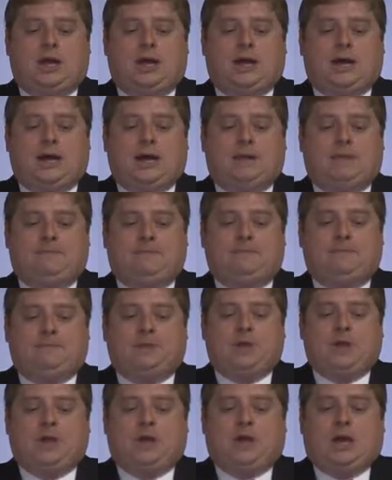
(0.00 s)

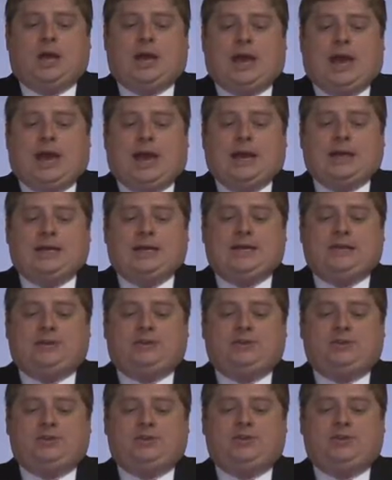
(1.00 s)
I
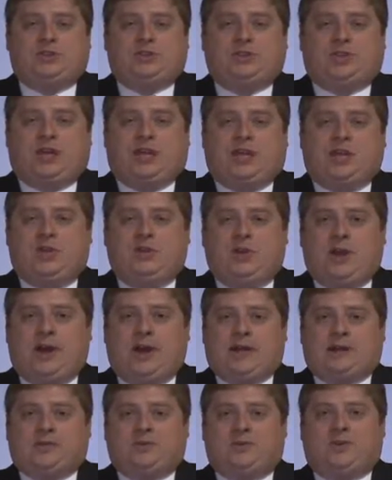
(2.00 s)
need to, just like you
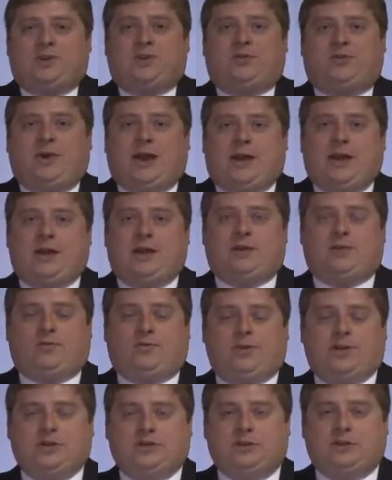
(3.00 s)
guys, when you're writing
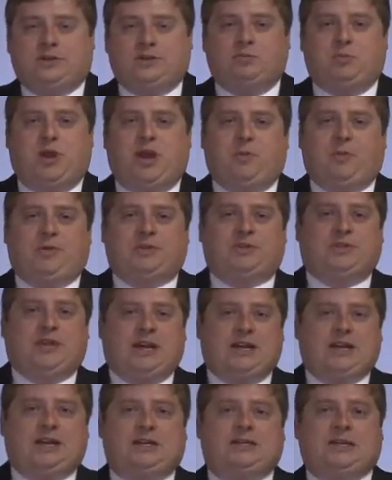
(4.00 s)
research papers, I
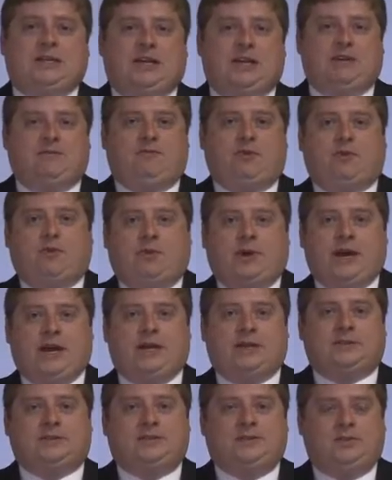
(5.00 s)
need to give
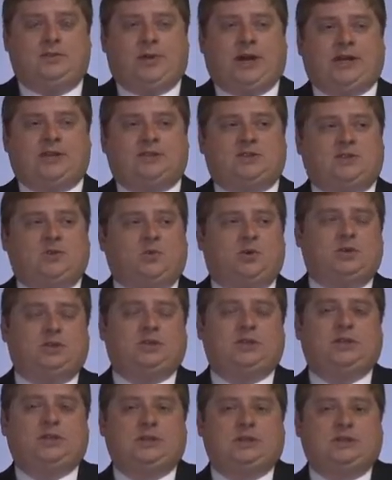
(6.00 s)
credit to my
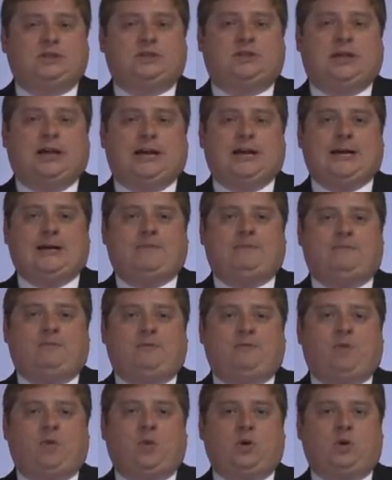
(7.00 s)
sources.
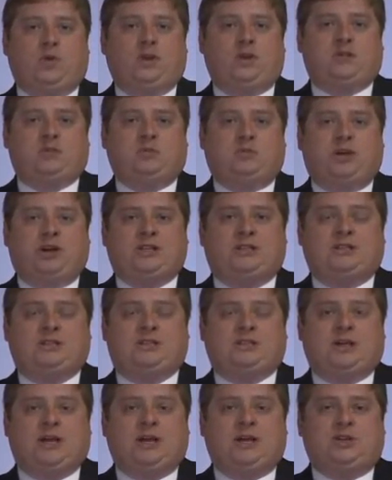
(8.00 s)
For this
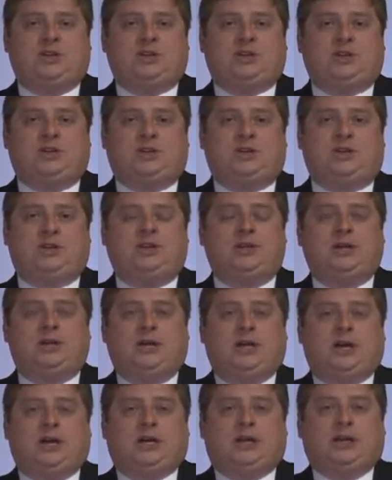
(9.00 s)
presentation,
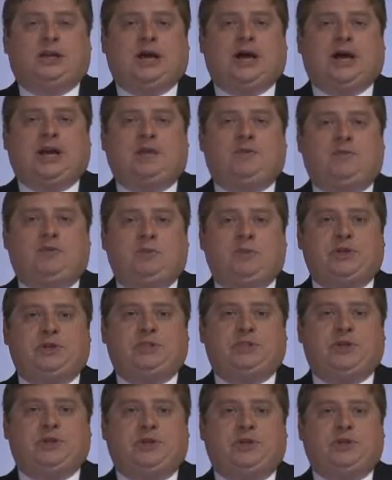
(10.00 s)
a lot of the
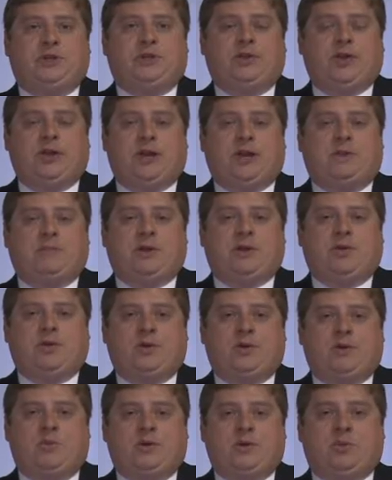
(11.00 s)
material that I'm
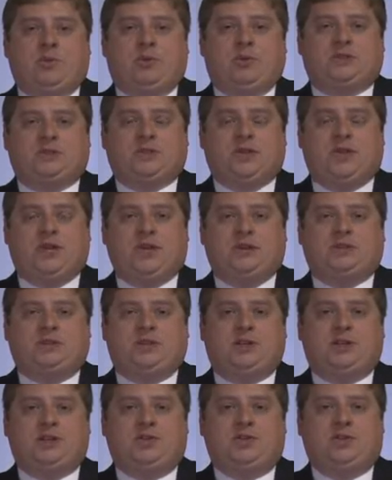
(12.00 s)
going to be presenting
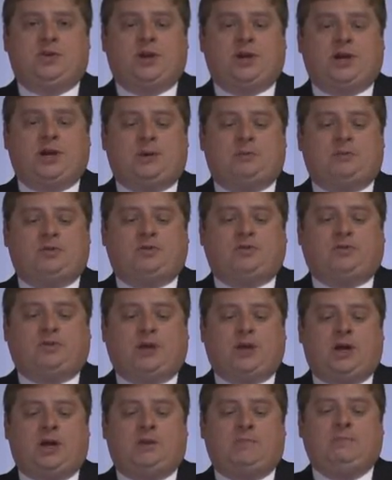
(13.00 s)
to you comes
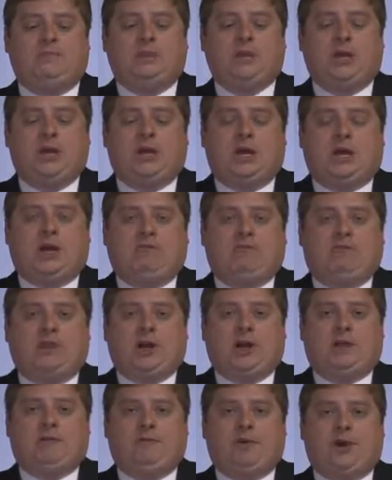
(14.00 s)
from a
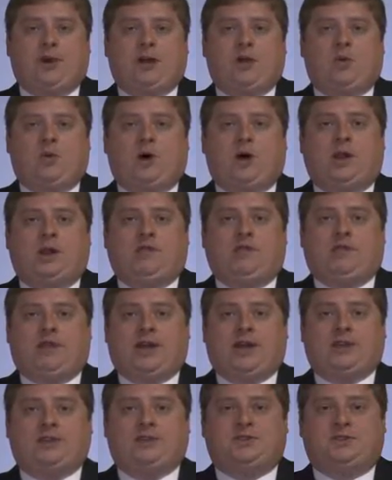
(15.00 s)
very, very
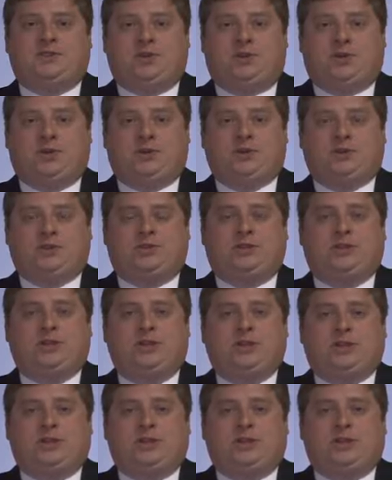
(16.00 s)
qualified source.